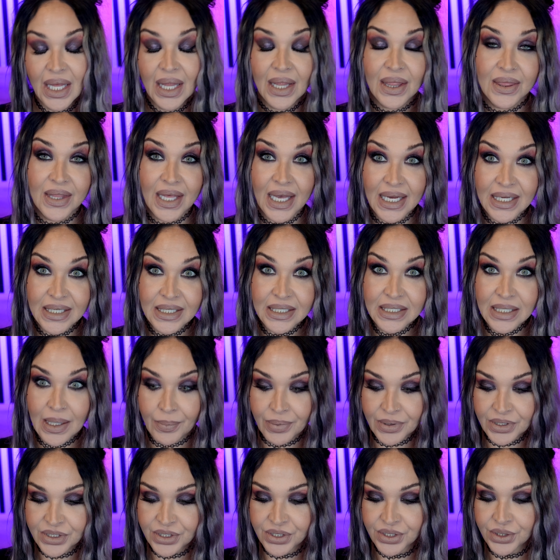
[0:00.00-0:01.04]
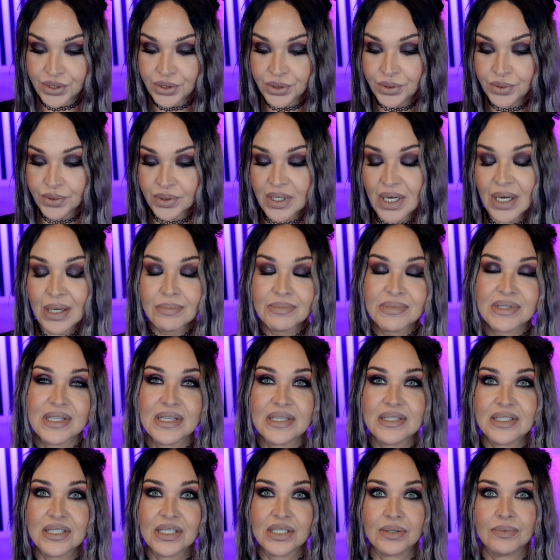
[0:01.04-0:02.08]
Then number 2 comes into